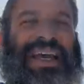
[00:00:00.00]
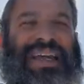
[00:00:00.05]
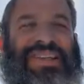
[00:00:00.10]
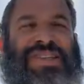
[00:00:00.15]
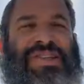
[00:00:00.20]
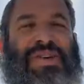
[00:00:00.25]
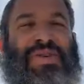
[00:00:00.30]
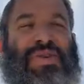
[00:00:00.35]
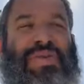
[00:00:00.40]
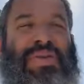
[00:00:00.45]

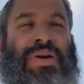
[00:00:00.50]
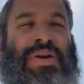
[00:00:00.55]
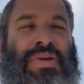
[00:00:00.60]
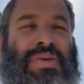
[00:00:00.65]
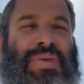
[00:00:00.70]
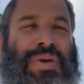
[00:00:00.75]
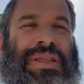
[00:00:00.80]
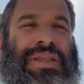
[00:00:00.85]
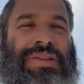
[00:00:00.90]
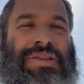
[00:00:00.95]
And so
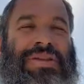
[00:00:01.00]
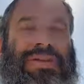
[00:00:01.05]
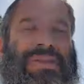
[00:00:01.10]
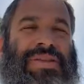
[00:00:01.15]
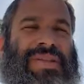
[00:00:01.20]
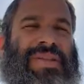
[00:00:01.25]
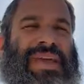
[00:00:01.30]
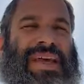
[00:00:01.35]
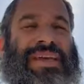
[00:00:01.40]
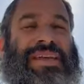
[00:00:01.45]
when
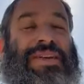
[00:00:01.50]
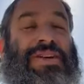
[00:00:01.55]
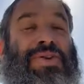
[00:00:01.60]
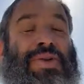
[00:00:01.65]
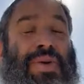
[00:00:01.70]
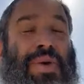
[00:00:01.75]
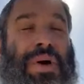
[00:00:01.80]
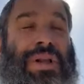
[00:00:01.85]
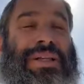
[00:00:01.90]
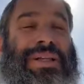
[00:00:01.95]
they
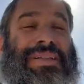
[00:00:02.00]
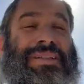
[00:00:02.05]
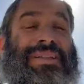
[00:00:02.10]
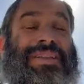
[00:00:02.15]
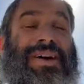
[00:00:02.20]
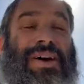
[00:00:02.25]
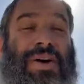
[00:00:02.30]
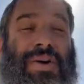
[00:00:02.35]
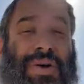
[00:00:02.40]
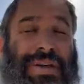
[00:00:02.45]
call it
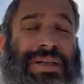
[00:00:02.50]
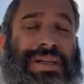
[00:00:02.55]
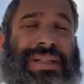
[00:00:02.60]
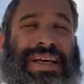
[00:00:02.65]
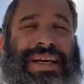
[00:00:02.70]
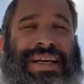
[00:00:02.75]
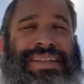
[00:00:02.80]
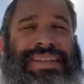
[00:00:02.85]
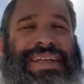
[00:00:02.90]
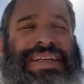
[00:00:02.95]
the Holy
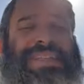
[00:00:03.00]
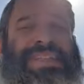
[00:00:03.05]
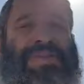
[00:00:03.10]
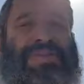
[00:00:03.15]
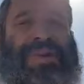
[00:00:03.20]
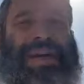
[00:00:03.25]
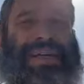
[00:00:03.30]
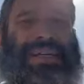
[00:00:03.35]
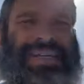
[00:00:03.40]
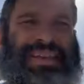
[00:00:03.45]
Land, it's
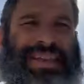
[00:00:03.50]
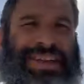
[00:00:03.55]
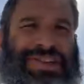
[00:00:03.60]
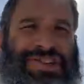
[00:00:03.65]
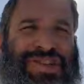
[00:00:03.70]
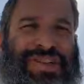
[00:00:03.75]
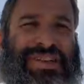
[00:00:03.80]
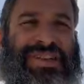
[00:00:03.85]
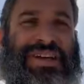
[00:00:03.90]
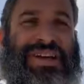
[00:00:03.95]
a
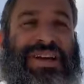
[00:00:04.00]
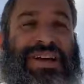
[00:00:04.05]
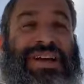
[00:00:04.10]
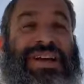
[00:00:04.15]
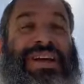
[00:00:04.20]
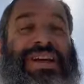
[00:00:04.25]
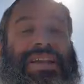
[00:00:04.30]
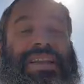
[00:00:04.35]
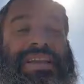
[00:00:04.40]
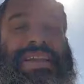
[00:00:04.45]
recognition
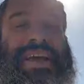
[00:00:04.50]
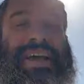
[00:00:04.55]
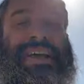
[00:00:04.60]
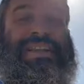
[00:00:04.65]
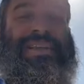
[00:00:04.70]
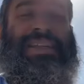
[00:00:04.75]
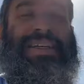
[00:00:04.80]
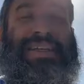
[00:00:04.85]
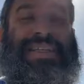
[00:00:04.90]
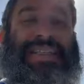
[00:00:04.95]

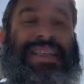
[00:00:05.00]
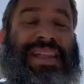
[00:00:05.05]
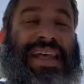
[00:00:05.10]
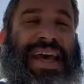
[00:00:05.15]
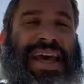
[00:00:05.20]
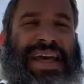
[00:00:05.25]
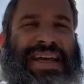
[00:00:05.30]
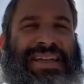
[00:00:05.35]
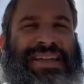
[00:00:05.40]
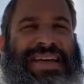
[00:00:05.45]
that this
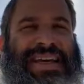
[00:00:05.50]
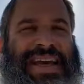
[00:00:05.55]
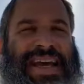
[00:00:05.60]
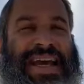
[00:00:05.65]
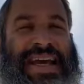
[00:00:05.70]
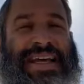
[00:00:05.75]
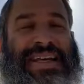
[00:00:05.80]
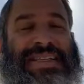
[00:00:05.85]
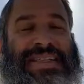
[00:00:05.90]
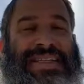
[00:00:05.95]
land
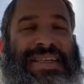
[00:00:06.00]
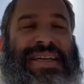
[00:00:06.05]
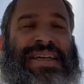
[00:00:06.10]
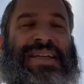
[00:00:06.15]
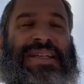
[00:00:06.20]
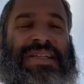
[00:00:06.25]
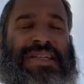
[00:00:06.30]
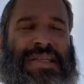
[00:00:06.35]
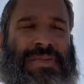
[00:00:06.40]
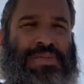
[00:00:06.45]
has
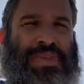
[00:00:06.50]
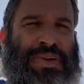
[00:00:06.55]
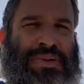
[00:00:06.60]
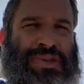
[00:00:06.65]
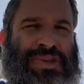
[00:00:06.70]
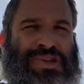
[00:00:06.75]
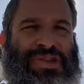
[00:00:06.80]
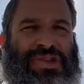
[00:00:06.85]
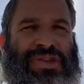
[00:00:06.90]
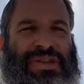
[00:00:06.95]

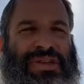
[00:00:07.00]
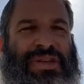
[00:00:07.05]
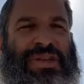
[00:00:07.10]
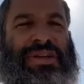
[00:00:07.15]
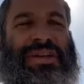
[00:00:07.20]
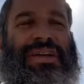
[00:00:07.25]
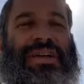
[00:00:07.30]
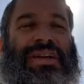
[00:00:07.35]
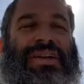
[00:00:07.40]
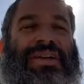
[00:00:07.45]
spiritual